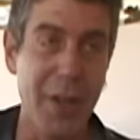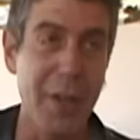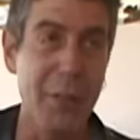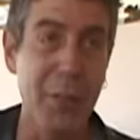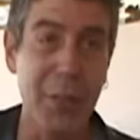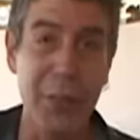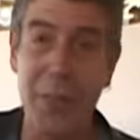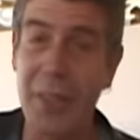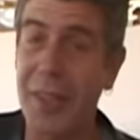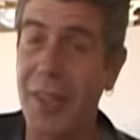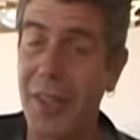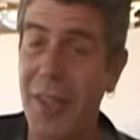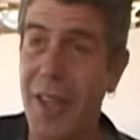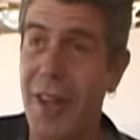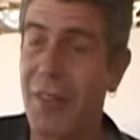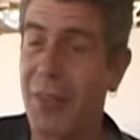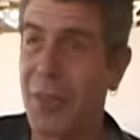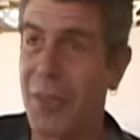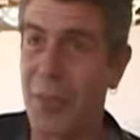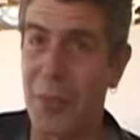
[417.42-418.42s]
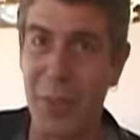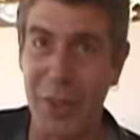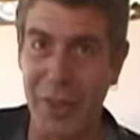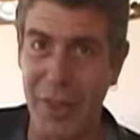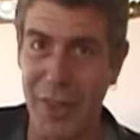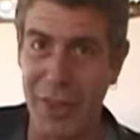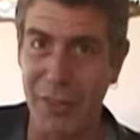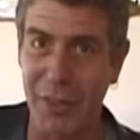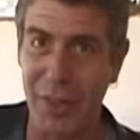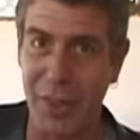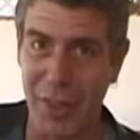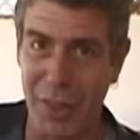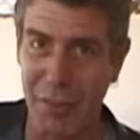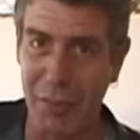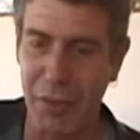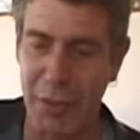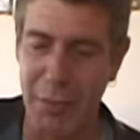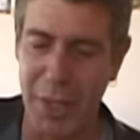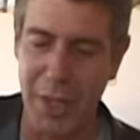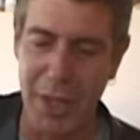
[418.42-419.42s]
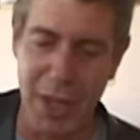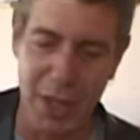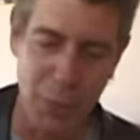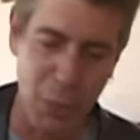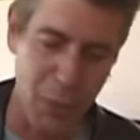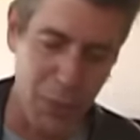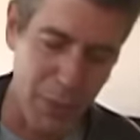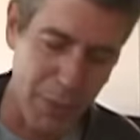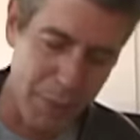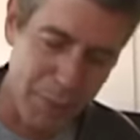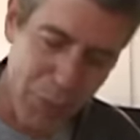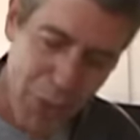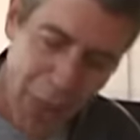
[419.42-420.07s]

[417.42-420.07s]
I regret that I have only one life to give to my network.